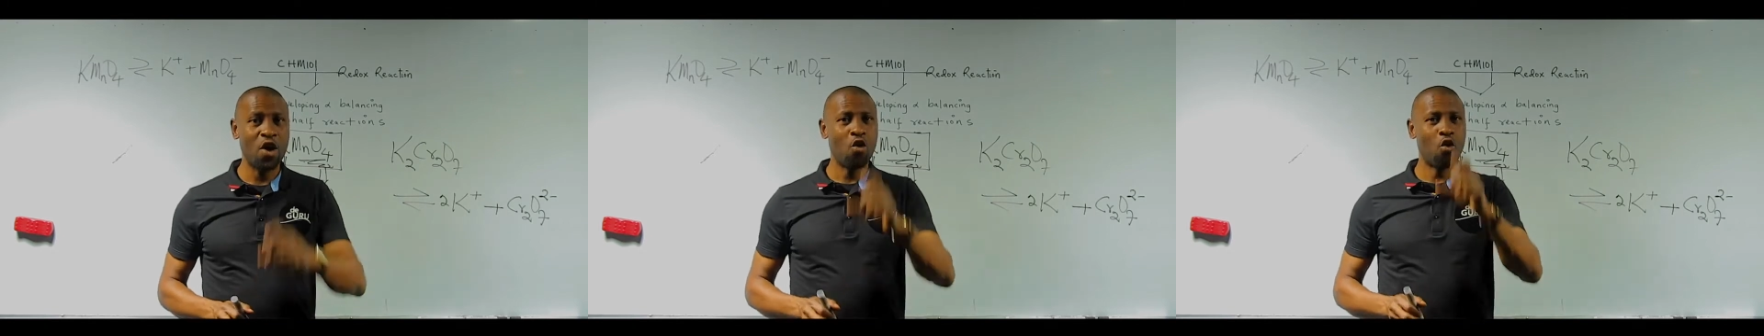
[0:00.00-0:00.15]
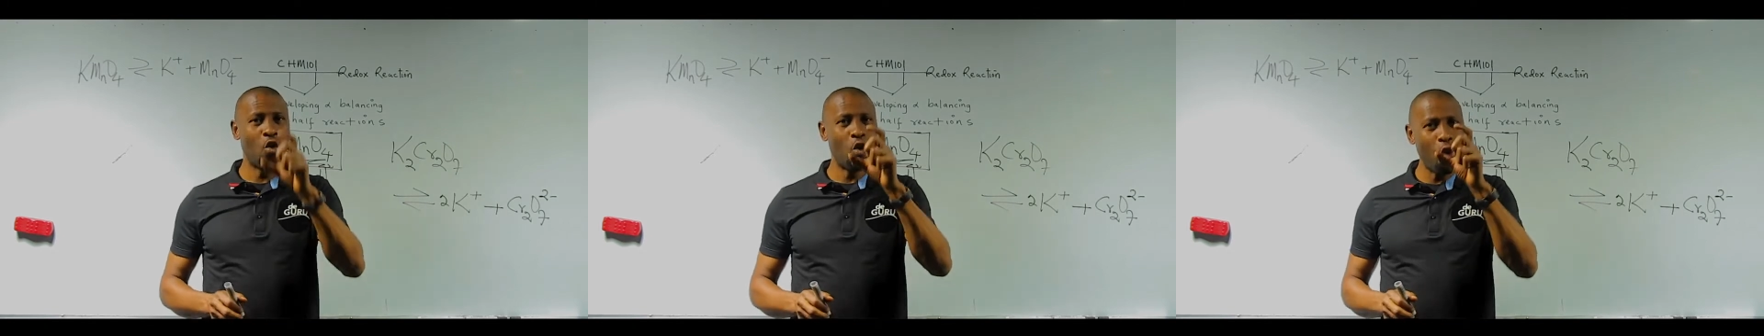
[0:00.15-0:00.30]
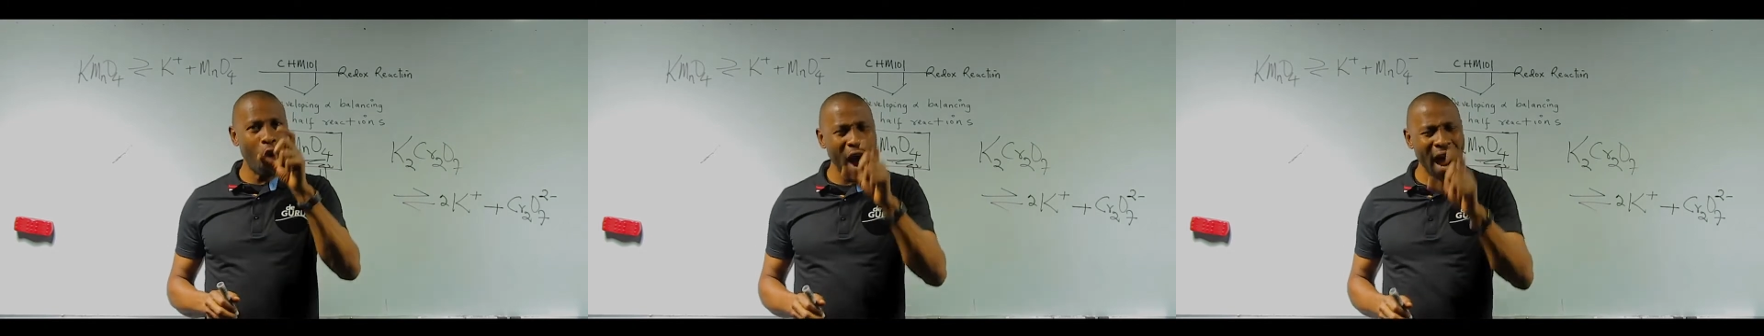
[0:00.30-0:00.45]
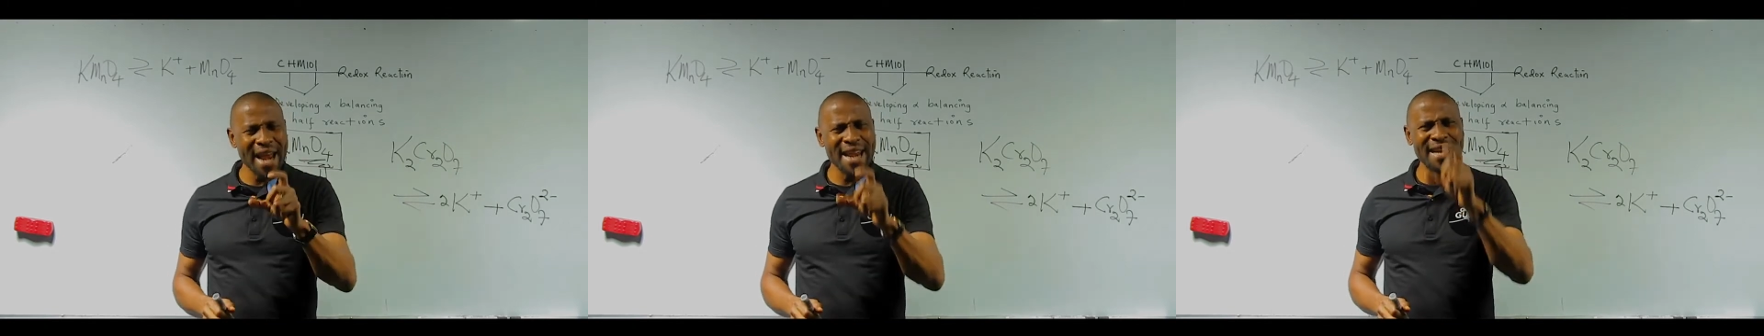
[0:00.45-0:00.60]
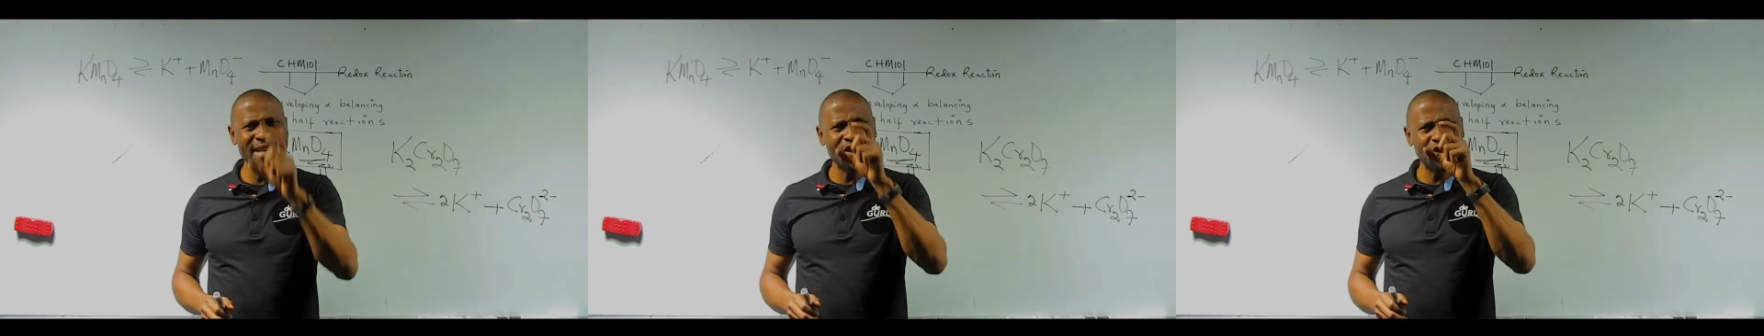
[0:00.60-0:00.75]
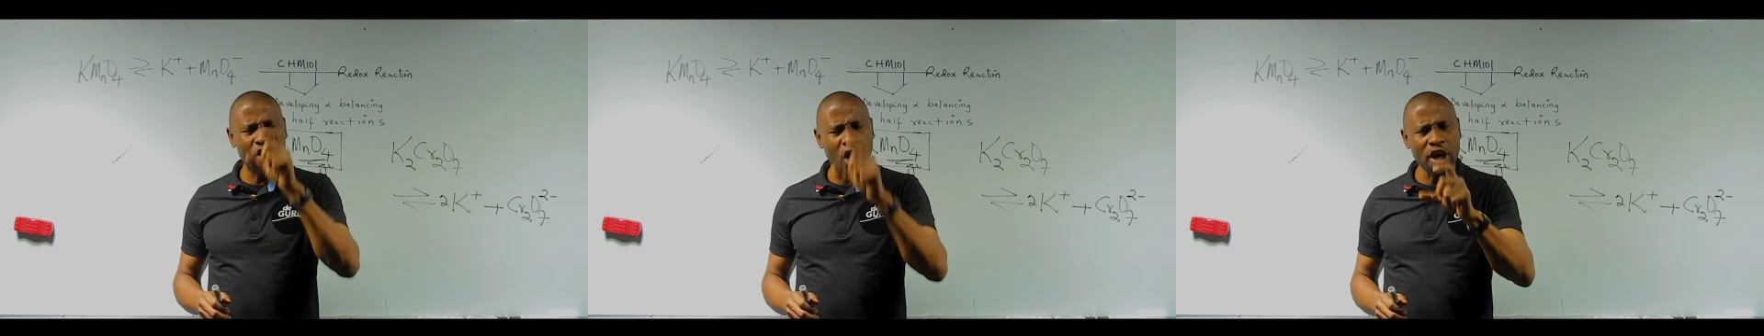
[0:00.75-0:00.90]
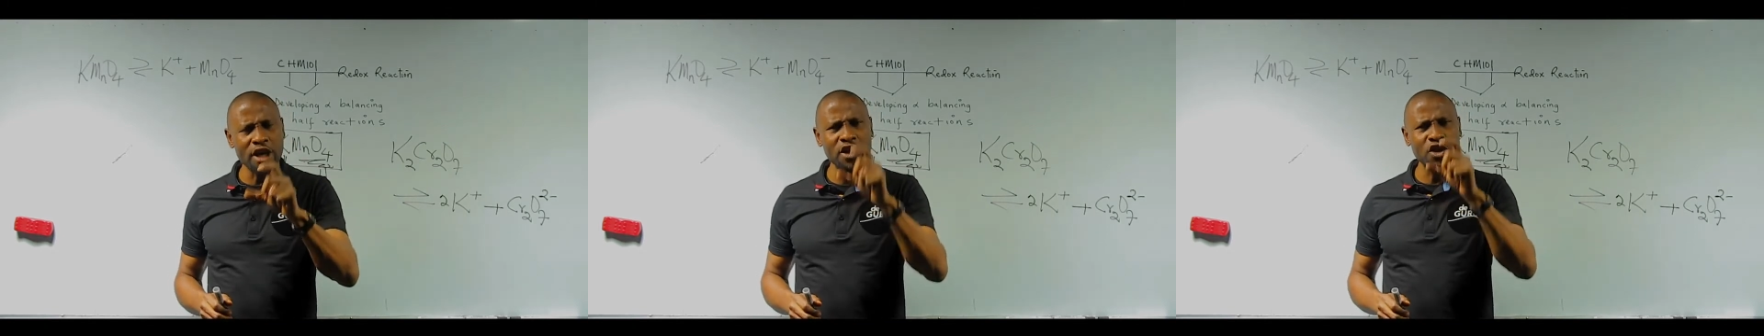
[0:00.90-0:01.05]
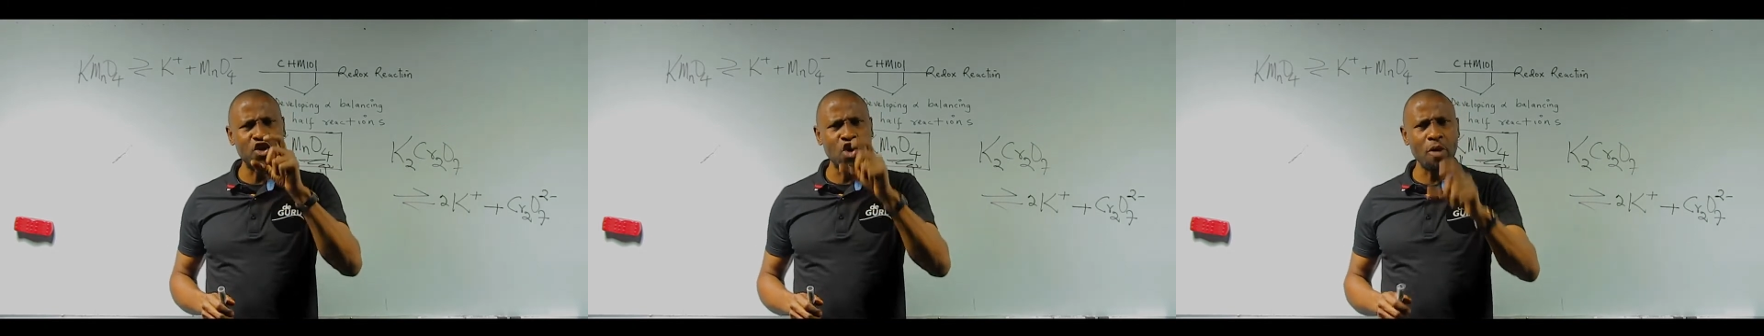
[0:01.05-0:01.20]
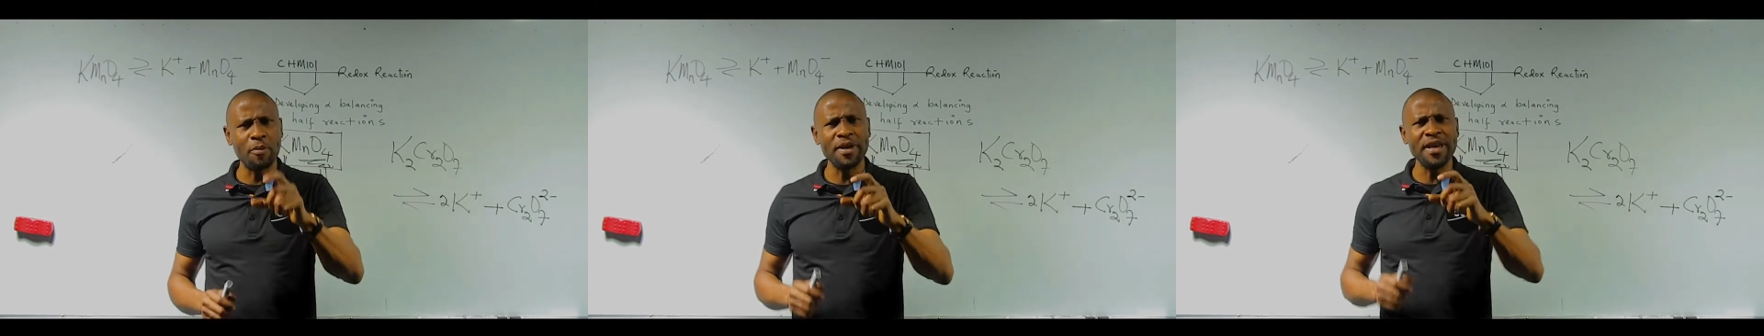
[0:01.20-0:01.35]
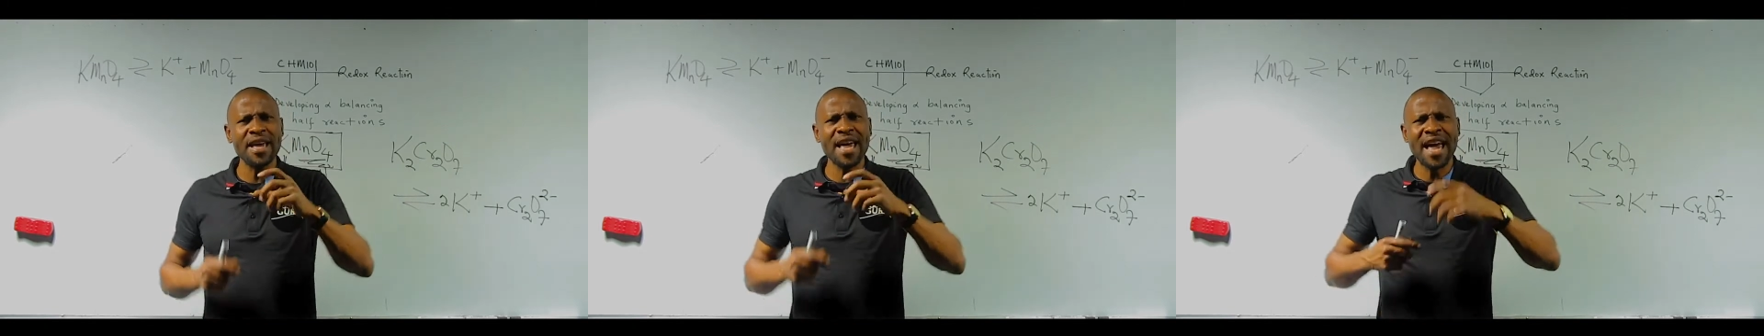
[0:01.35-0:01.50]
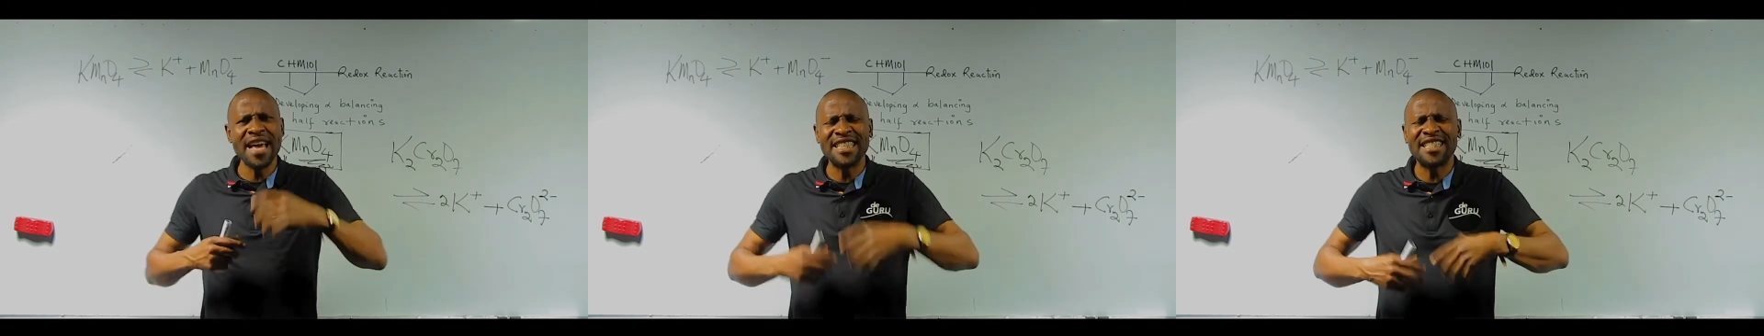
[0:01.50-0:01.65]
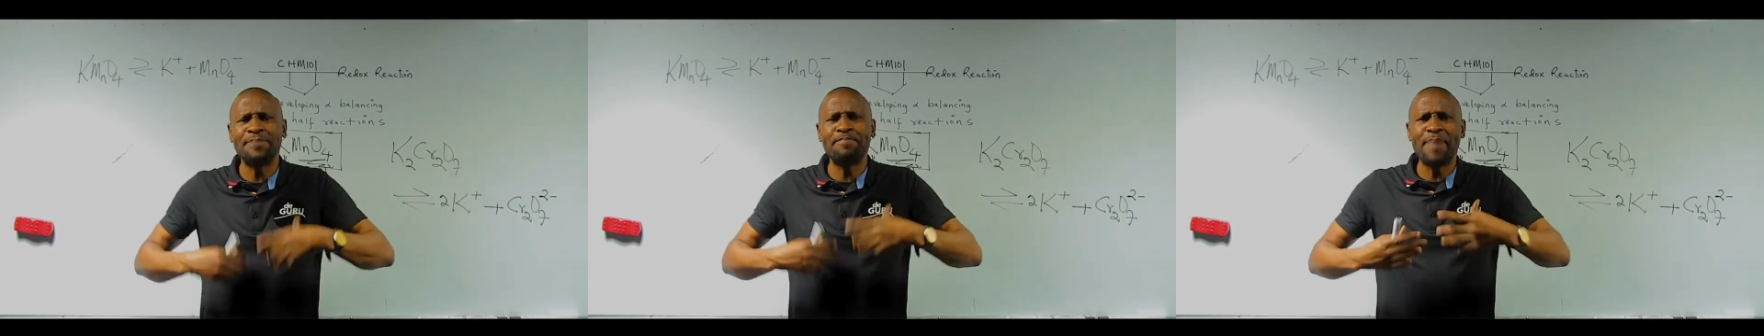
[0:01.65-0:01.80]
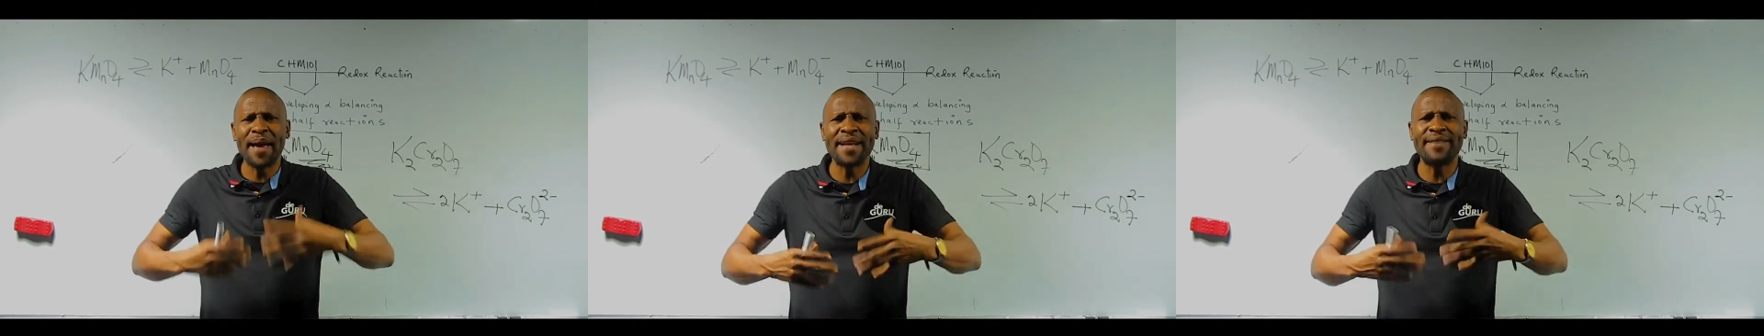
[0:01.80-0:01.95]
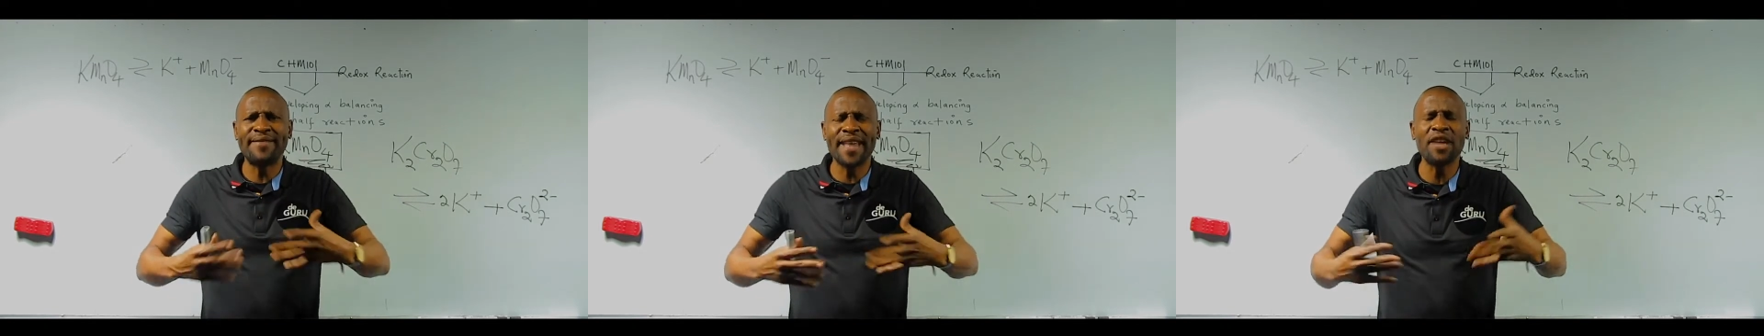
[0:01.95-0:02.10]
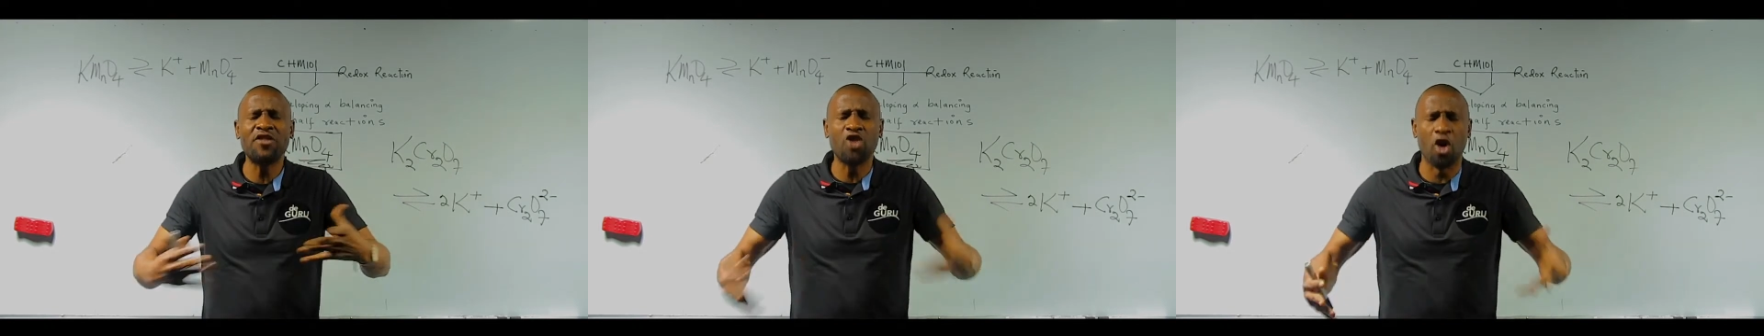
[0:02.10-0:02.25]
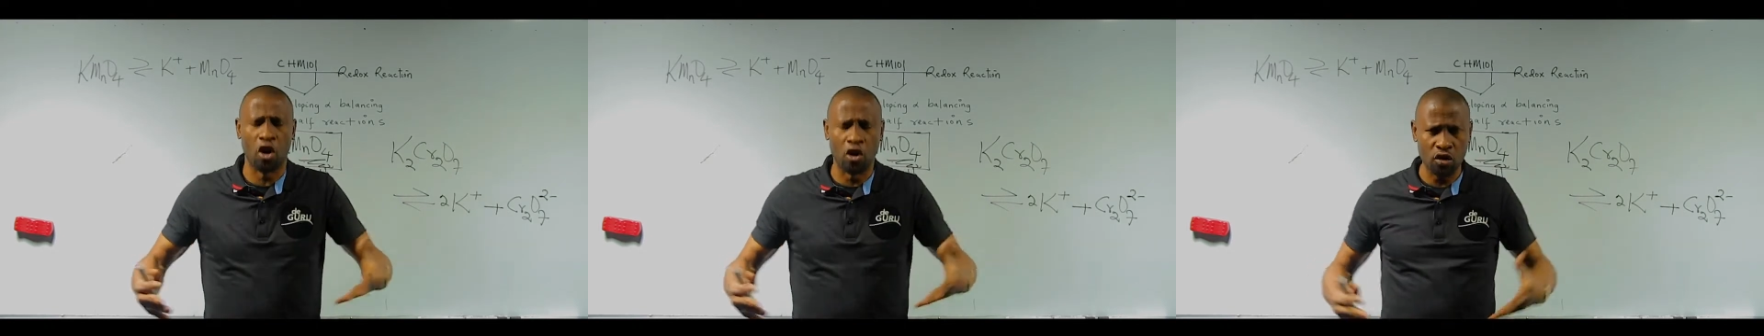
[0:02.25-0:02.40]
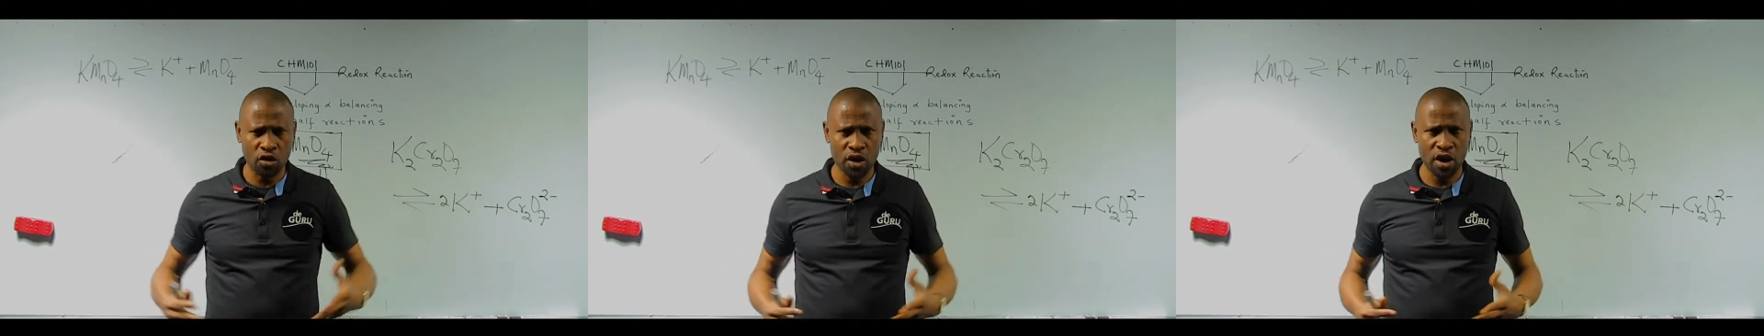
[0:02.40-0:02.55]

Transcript: one is going to be a spectator,